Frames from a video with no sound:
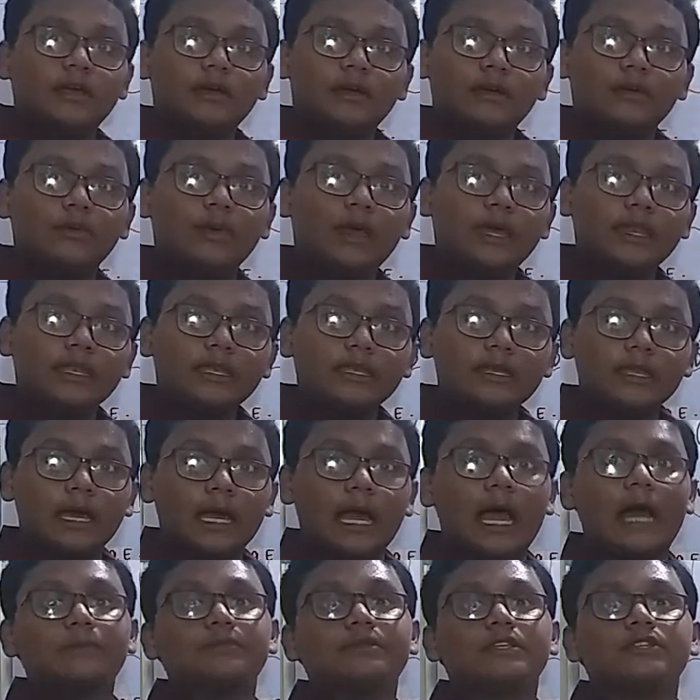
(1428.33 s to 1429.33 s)

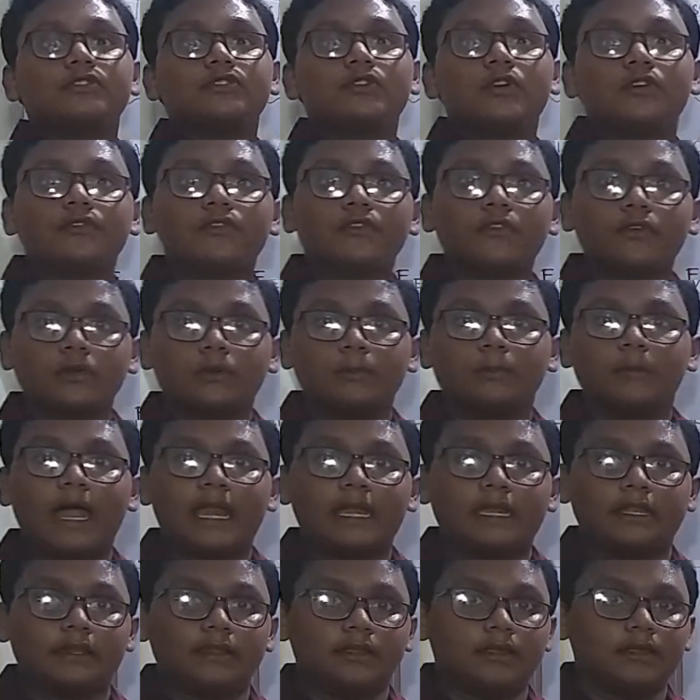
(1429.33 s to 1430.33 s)
absence of
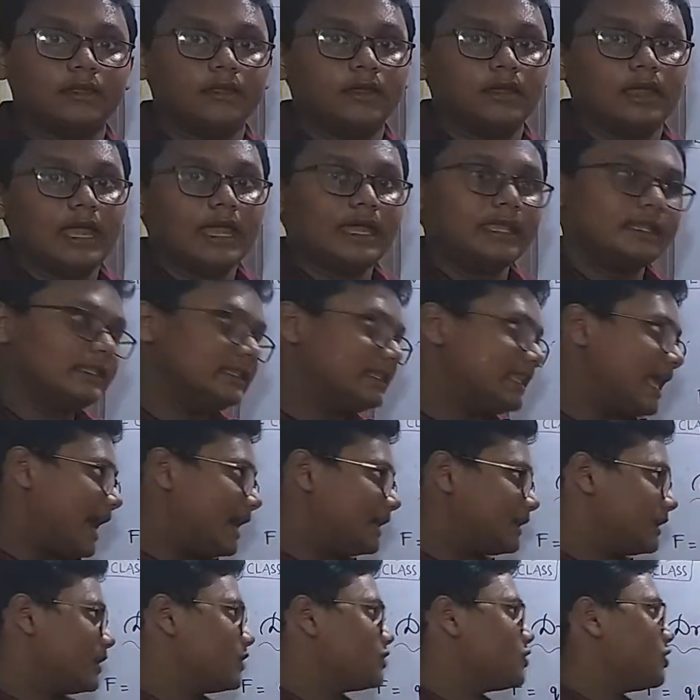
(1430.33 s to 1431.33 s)
battery, and
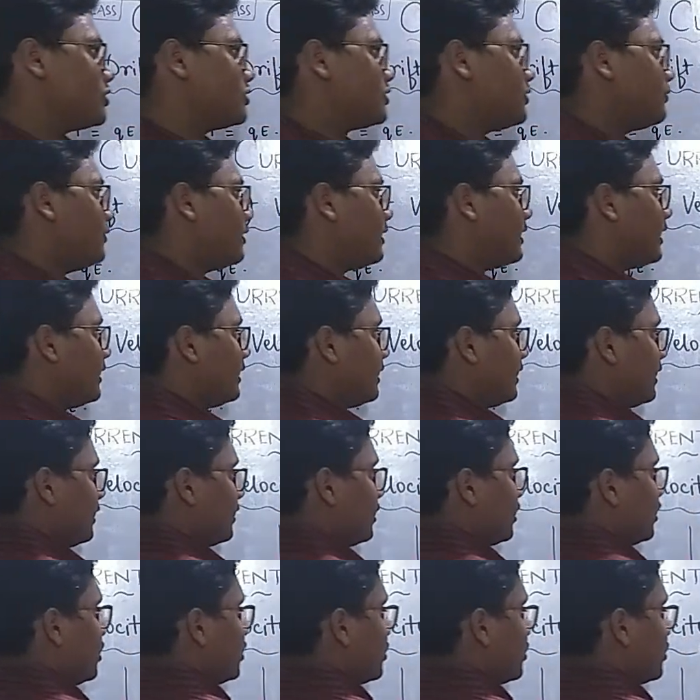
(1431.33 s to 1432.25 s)
that case also we can take.